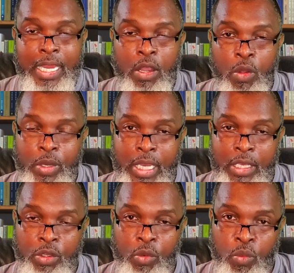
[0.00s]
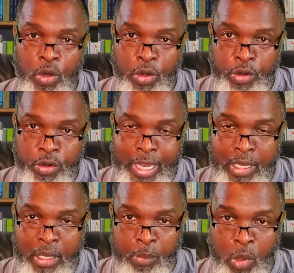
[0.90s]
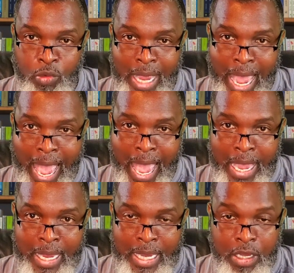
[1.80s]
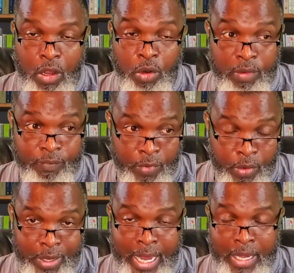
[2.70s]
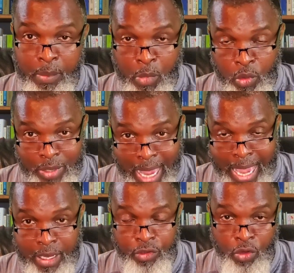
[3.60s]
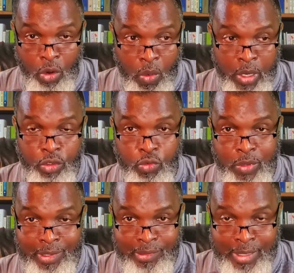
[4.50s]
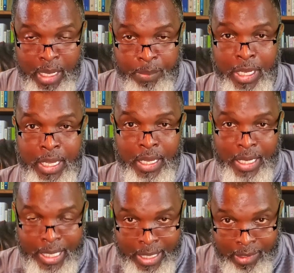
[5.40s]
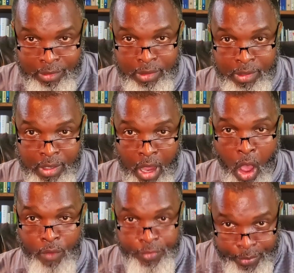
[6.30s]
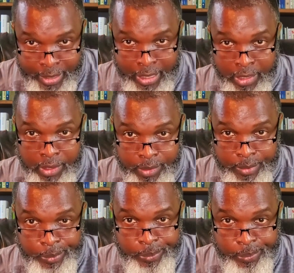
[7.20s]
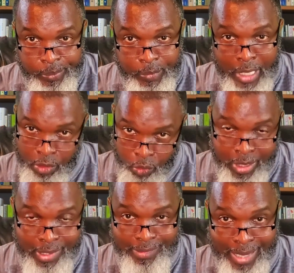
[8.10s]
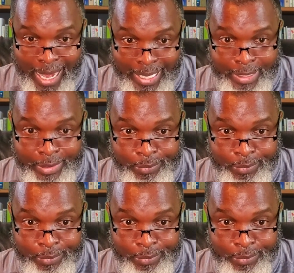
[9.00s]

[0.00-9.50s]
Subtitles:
gonna get the word, and the Most High, he gonna convert, and the Most High is going to accept his offering. That's what it's saying.